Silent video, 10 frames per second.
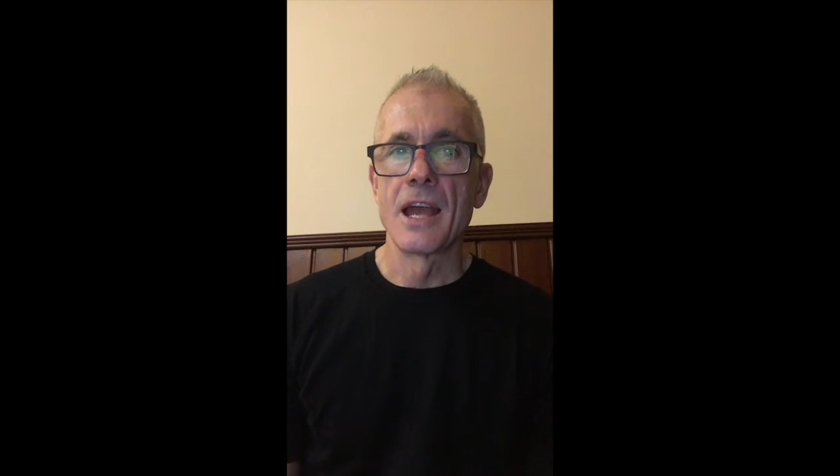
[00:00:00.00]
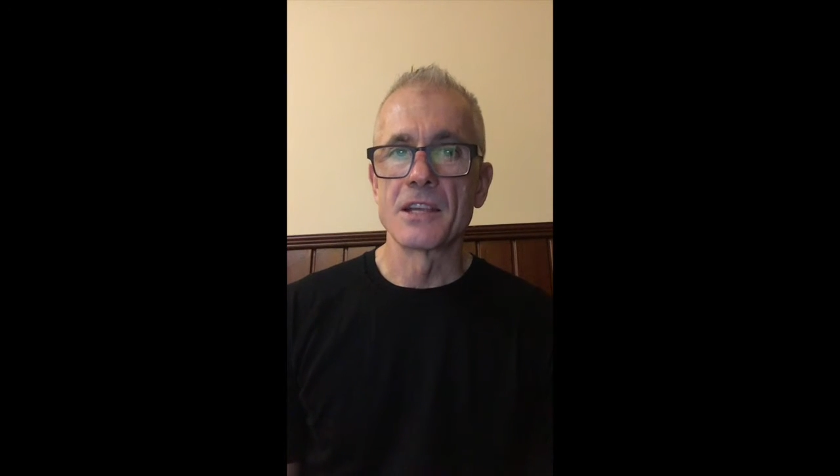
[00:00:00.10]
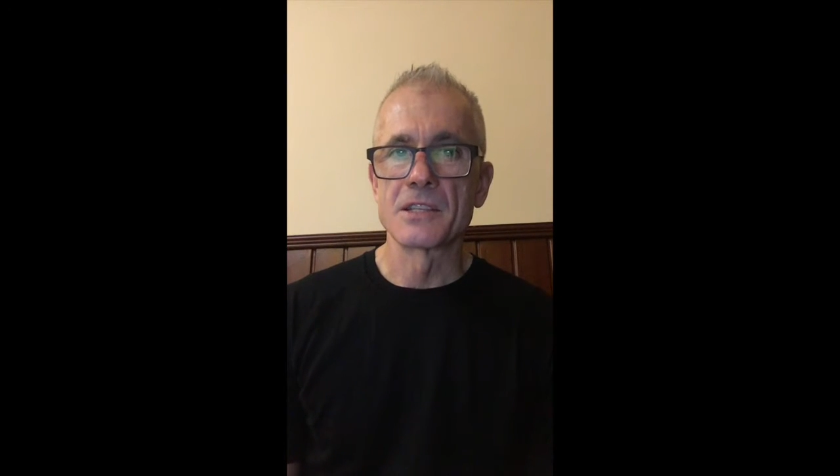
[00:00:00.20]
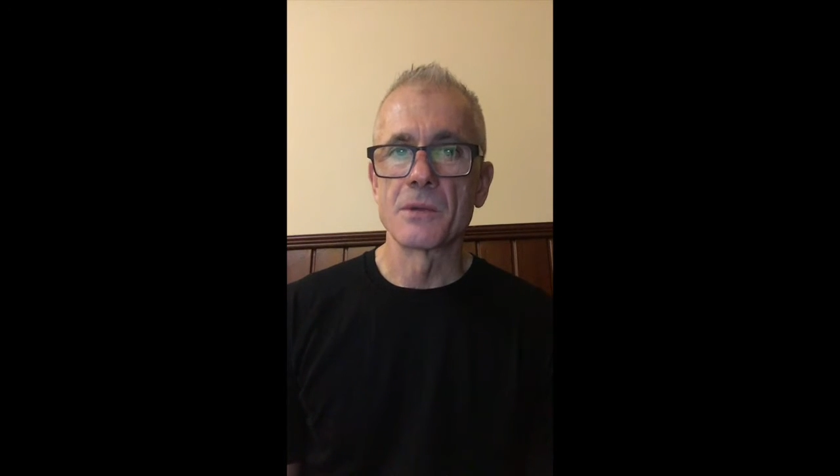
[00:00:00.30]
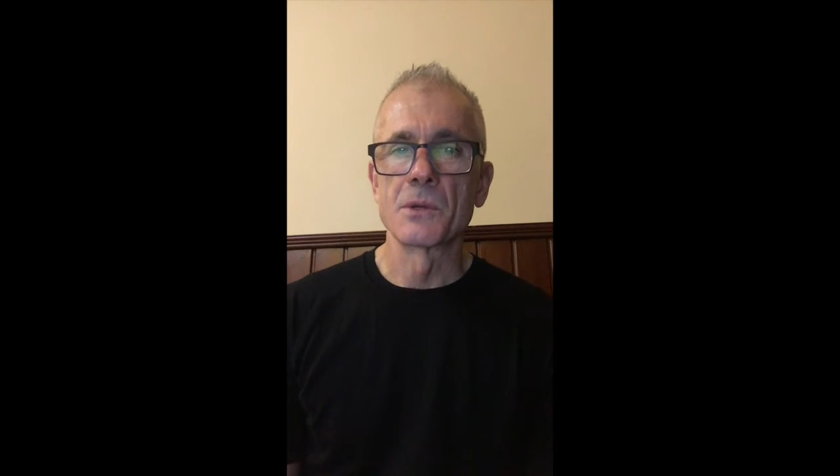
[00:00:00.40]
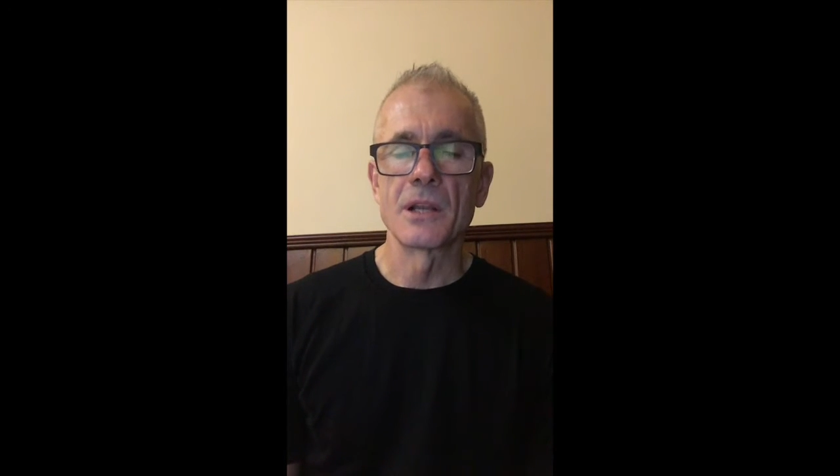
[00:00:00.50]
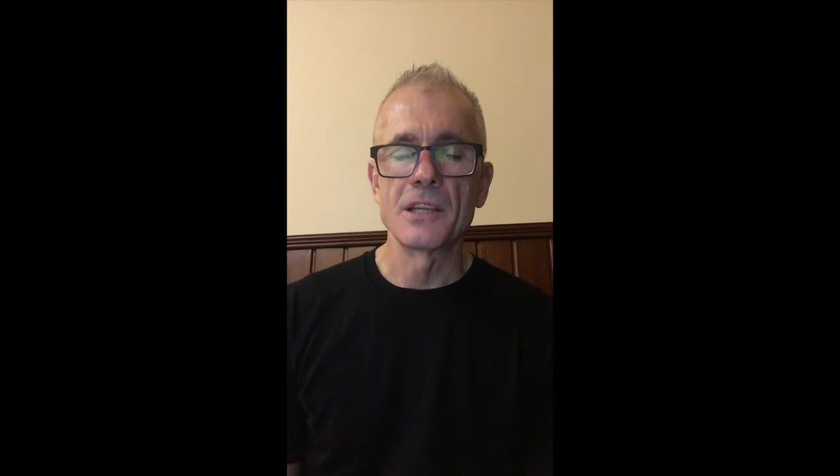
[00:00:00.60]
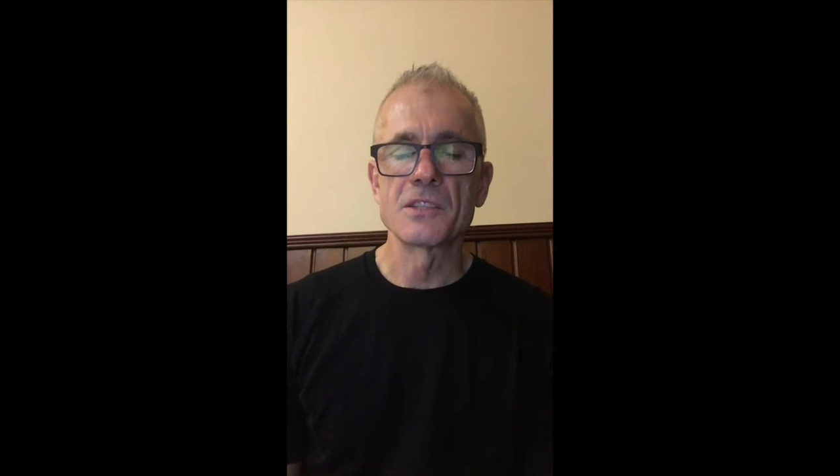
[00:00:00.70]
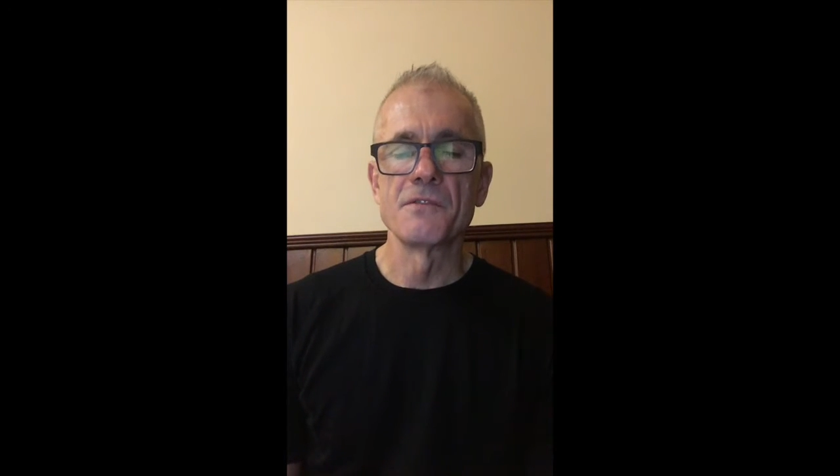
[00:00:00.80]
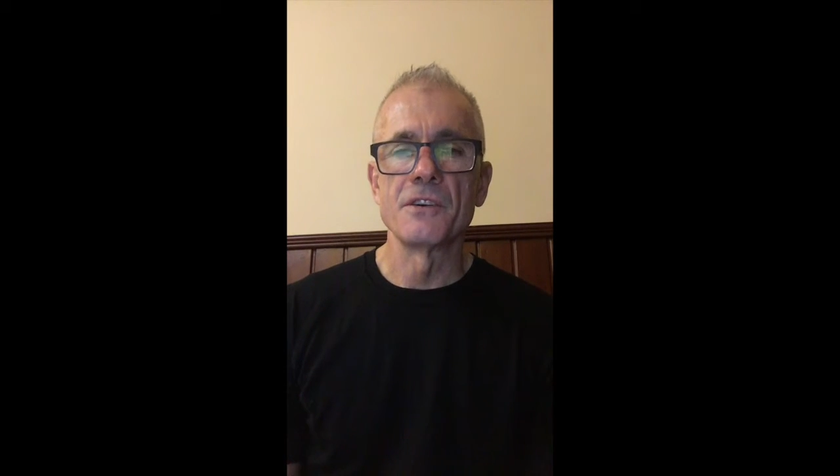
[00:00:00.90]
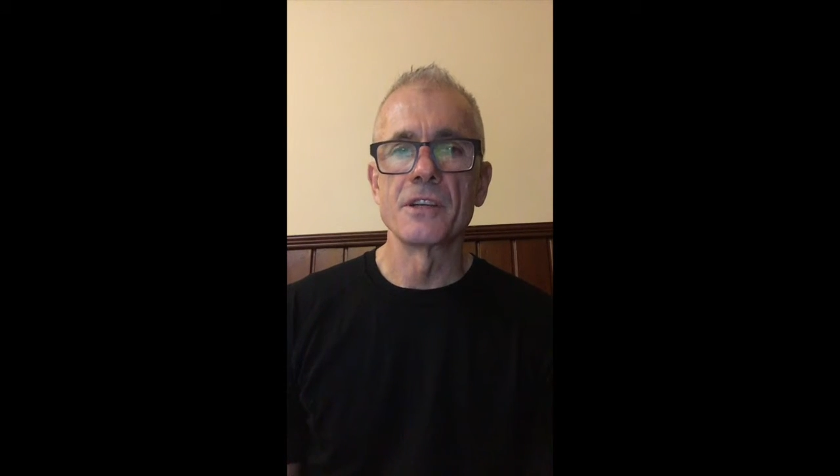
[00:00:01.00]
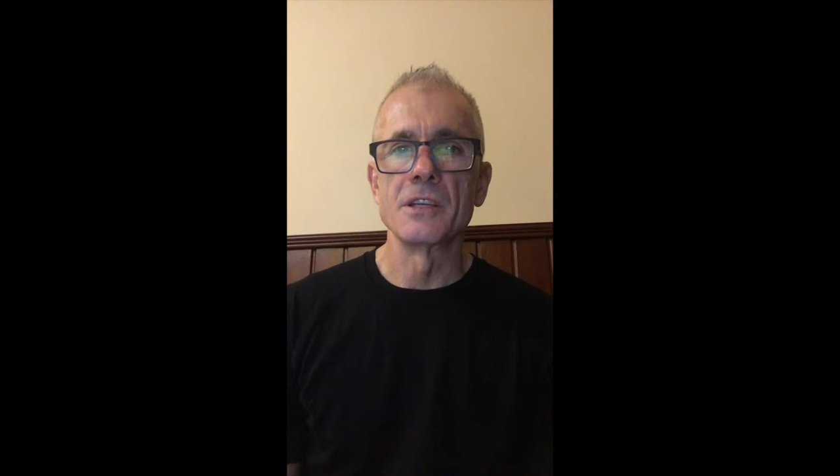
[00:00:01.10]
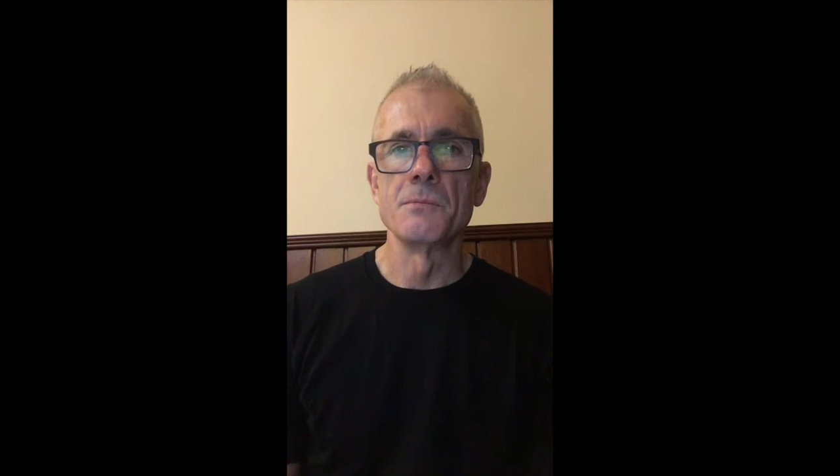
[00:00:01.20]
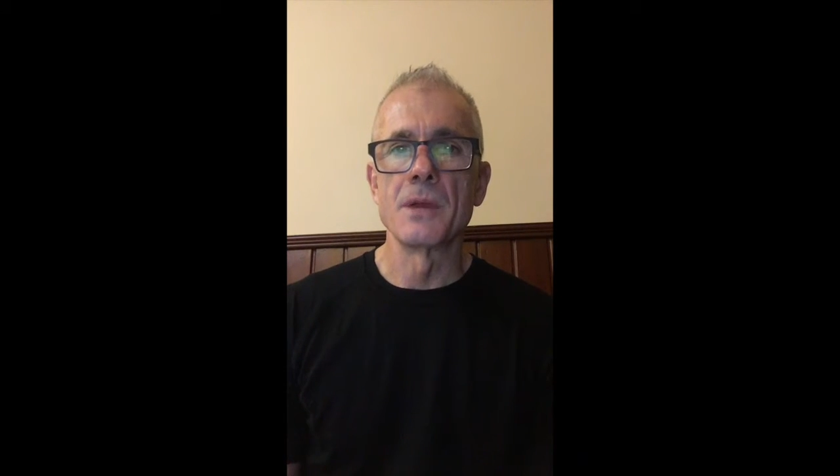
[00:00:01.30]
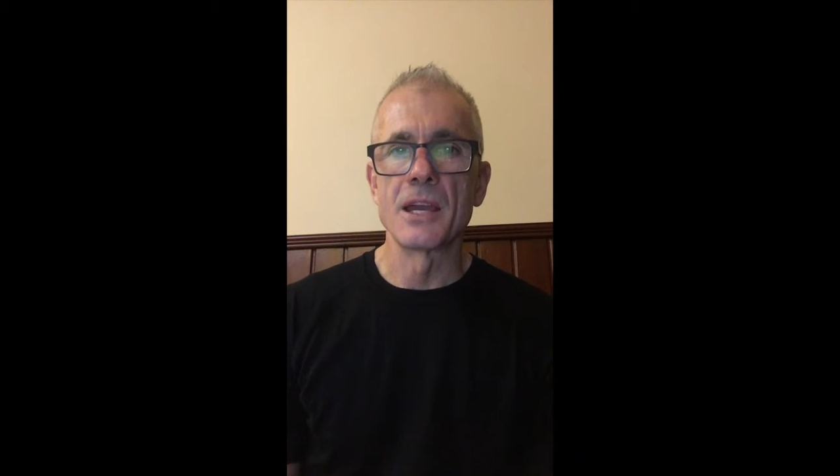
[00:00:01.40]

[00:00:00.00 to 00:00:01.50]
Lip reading: as they would classify him